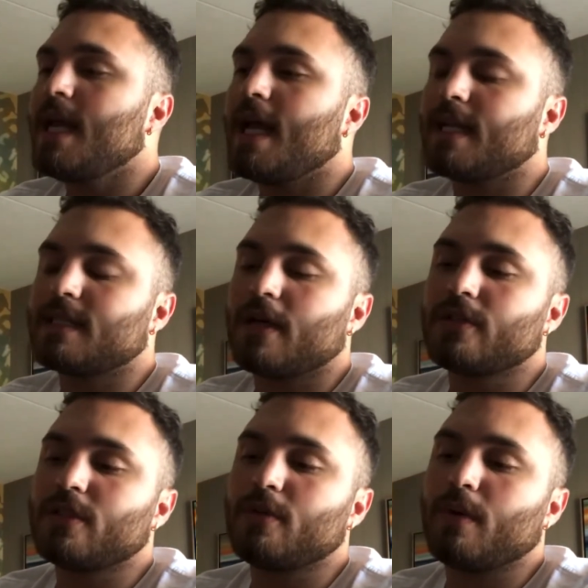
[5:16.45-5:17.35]
and it
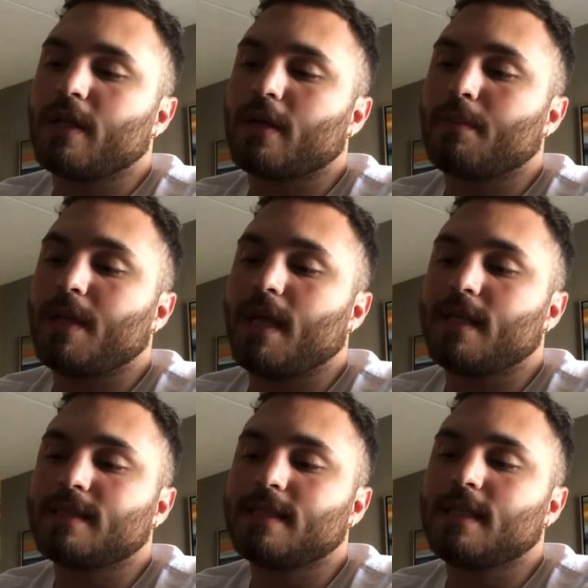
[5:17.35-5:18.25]
tells you what your
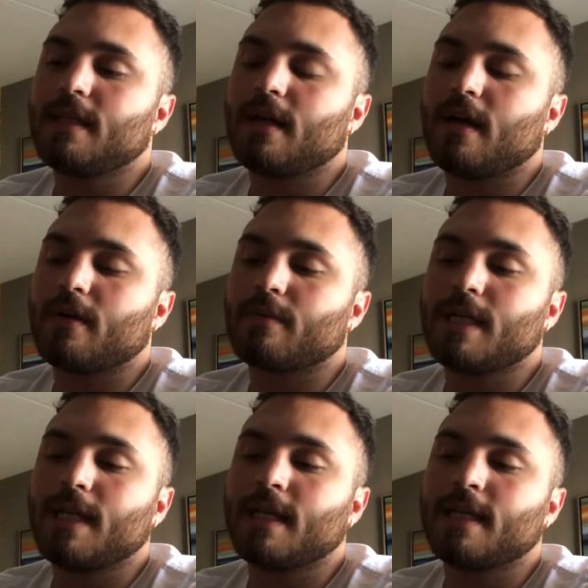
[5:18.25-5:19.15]
BAC
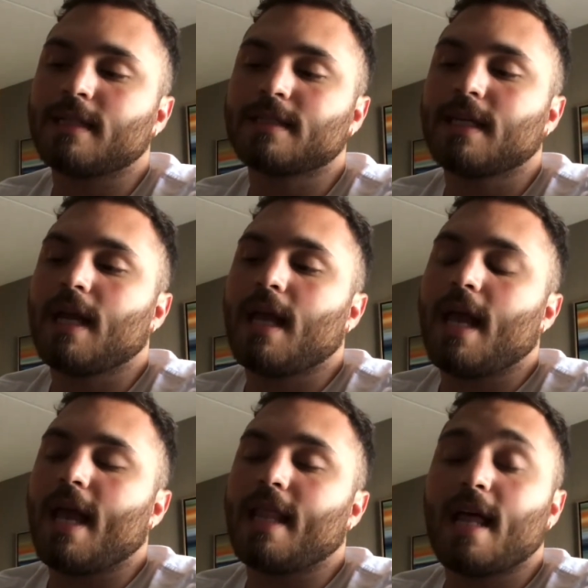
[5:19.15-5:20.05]
reading is,
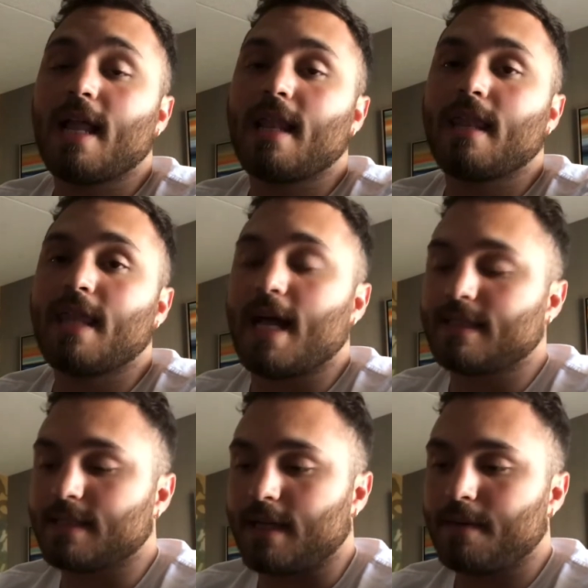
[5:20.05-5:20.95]
and then
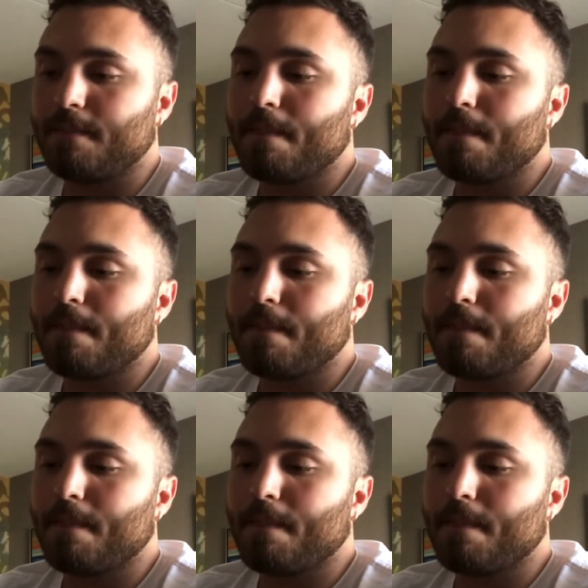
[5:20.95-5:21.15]
that's it.